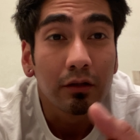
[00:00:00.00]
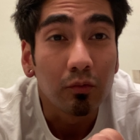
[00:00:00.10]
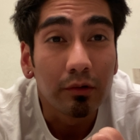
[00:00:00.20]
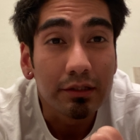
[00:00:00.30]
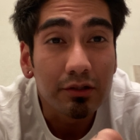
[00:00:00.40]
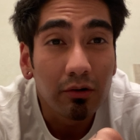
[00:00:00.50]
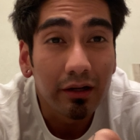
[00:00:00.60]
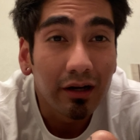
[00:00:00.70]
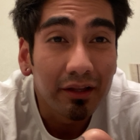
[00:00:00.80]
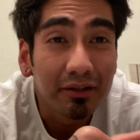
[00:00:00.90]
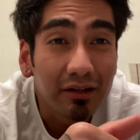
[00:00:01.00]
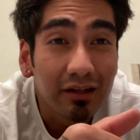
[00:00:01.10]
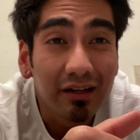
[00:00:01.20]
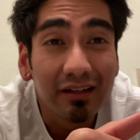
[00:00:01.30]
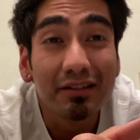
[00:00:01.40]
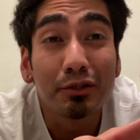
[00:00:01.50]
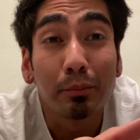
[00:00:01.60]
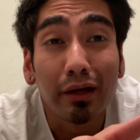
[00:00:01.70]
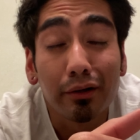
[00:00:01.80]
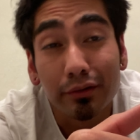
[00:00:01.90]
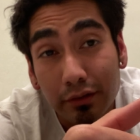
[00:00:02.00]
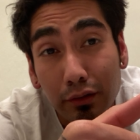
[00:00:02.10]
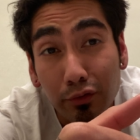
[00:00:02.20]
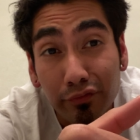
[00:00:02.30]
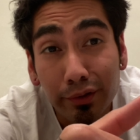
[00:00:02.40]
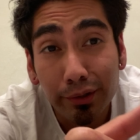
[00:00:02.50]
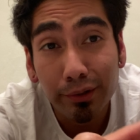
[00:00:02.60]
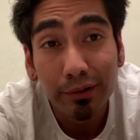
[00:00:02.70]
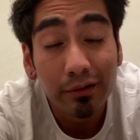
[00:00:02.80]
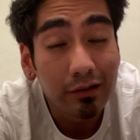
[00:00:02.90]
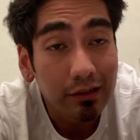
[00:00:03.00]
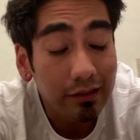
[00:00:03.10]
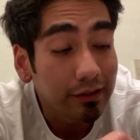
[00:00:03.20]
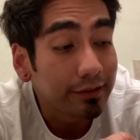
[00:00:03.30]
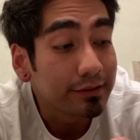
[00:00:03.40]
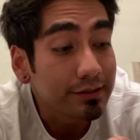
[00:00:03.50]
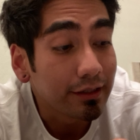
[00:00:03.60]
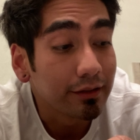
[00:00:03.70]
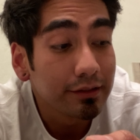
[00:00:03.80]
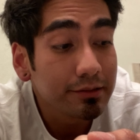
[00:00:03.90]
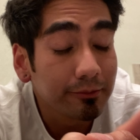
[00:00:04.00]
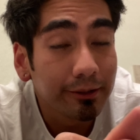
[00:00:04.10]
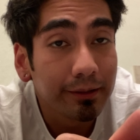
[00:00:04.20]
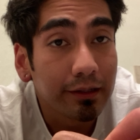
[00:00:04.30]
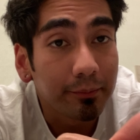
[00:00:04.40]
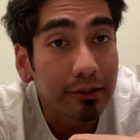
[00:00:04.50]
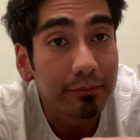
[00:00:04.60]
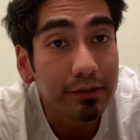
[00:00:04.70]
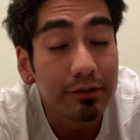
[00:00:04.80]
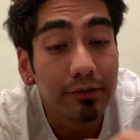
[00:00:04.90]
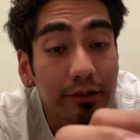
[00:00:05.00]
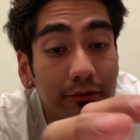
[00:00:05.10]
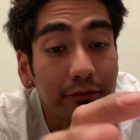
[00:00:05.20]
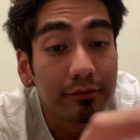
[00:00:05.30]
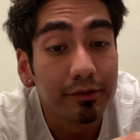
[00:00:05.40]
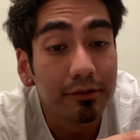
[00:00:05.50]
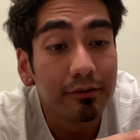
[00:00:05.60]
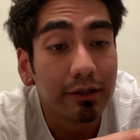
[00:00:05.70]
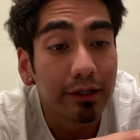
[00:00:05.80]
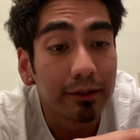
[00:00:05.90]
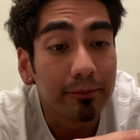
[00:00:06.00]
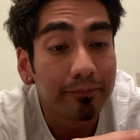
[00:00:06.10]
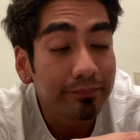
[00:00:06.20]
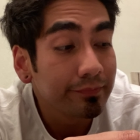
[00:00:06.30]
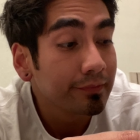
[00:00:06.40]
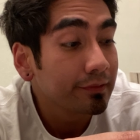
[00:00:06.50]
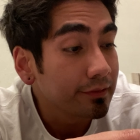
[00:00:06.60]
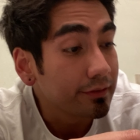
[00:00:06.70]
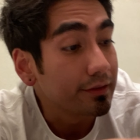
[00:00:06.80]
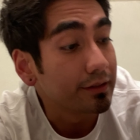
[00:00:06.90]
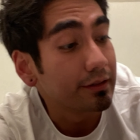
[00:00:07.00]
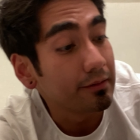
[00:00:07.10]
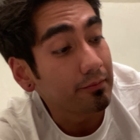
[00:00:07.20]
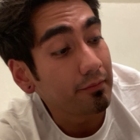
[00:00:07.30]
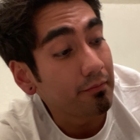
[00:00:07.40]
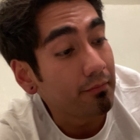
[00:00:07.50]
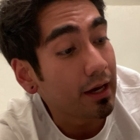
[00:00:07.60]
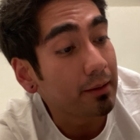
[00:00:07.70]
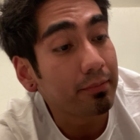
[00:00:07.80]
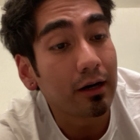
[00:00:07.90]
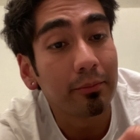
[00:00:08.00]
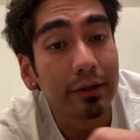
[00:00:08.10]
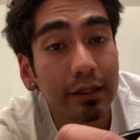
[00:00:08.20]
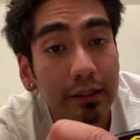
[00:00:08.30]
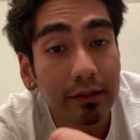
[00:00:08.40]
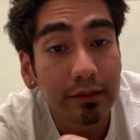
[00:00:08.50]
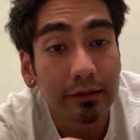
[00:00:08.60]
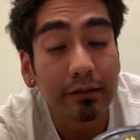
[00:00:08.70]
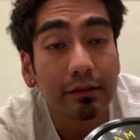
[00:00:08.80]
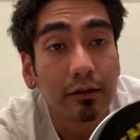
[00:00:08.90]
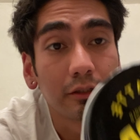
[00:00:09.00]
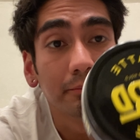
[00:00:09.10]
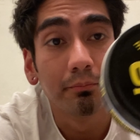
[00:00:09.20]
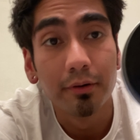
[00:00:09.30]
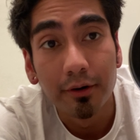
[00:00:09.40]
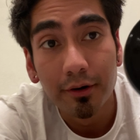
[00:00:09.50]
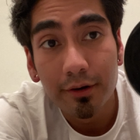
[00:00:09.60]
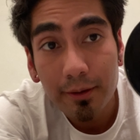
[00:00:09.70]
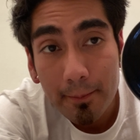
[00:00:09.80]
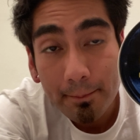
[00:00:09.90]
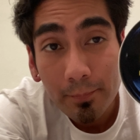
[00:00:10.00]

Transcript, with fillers: What is going on there guys? We're back with another video and inside this one I'm going to be doing a review on the matte pomade called Byrd.